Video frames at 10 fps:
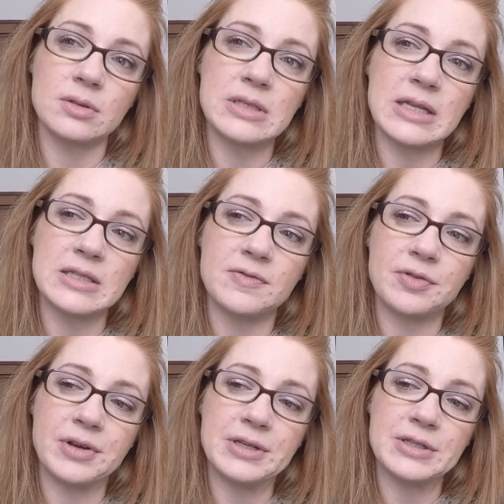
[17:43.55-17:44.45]
sets of
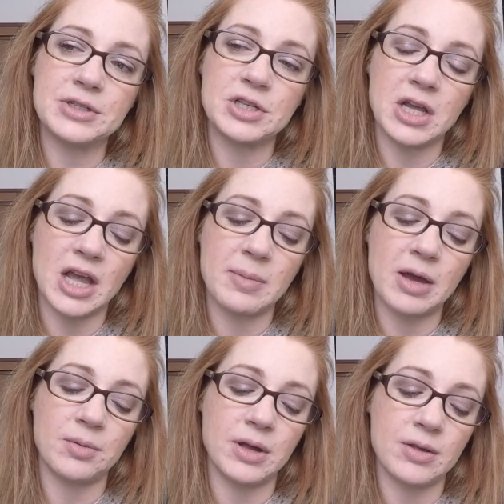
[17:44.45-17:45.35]
3s that she came
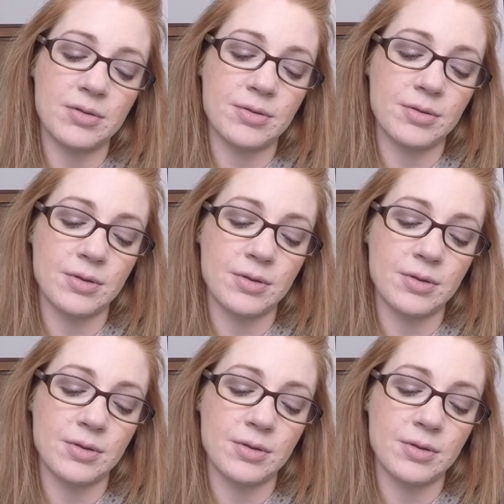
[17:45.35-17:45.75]
out with.